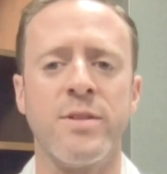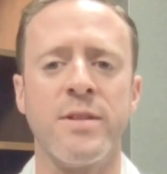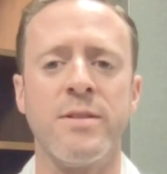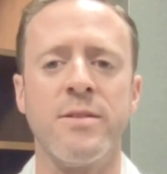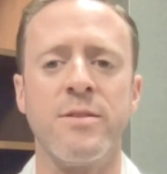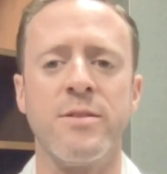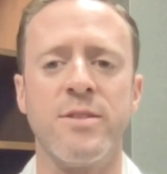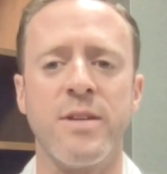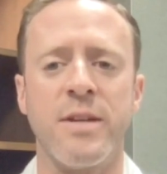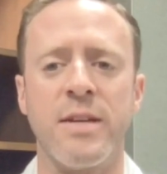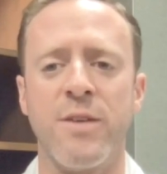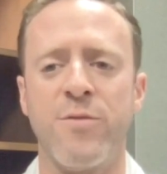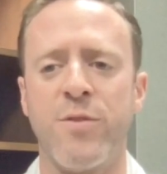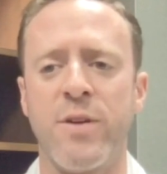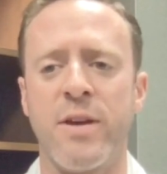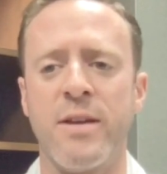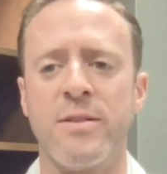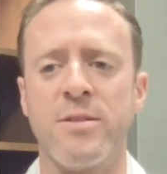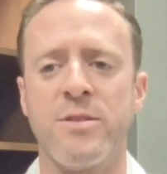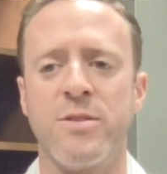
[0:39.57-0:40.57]
in
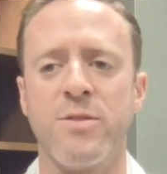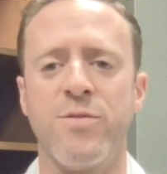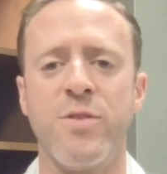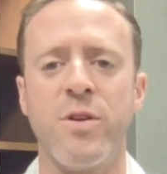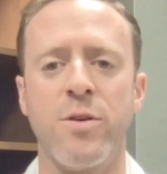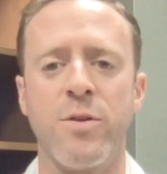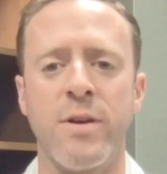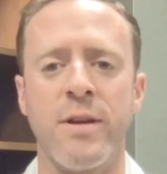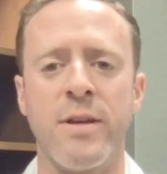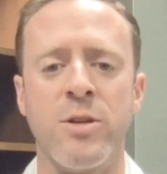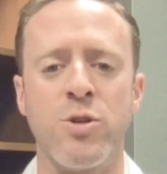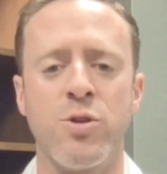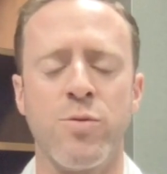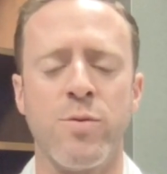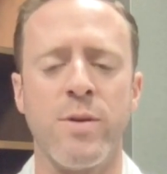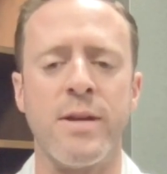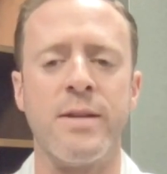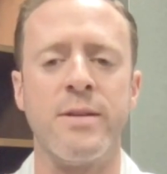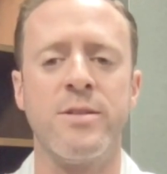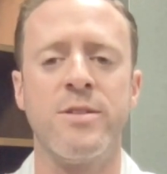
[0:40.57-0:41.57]
significant severe
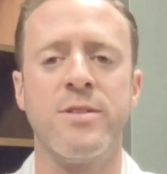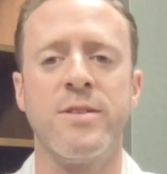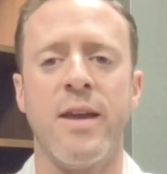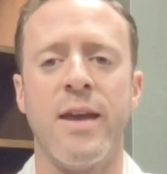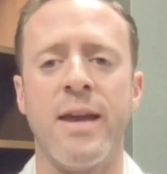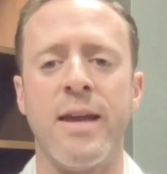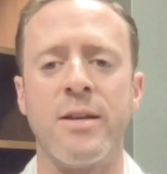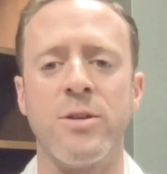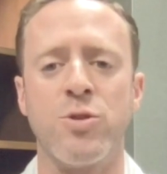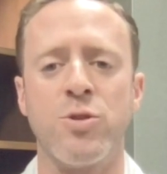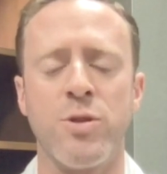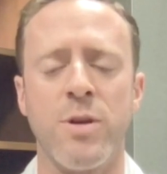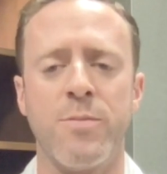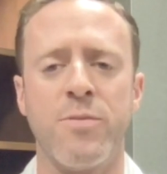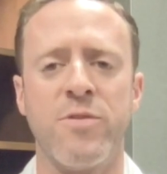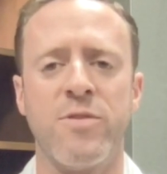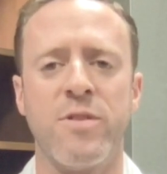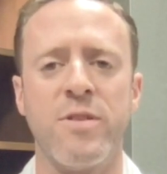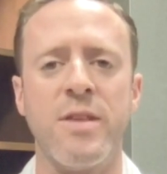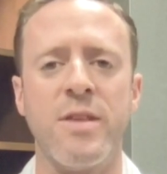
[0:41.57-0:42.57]
injuries and
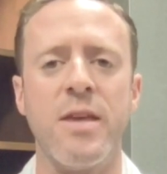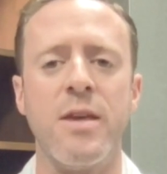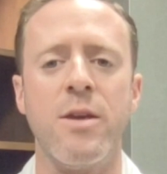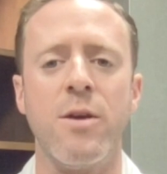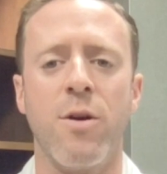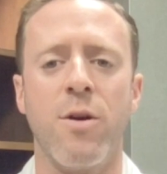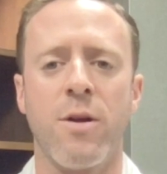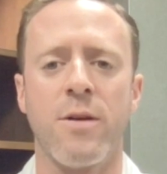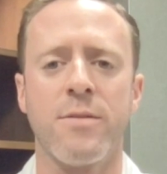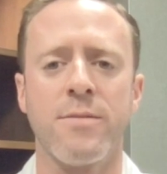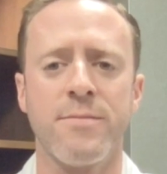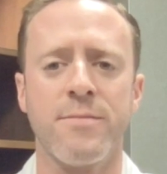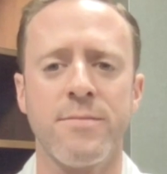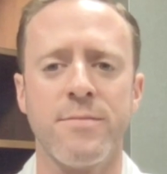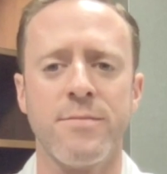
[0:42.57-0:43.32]
trips to the ER.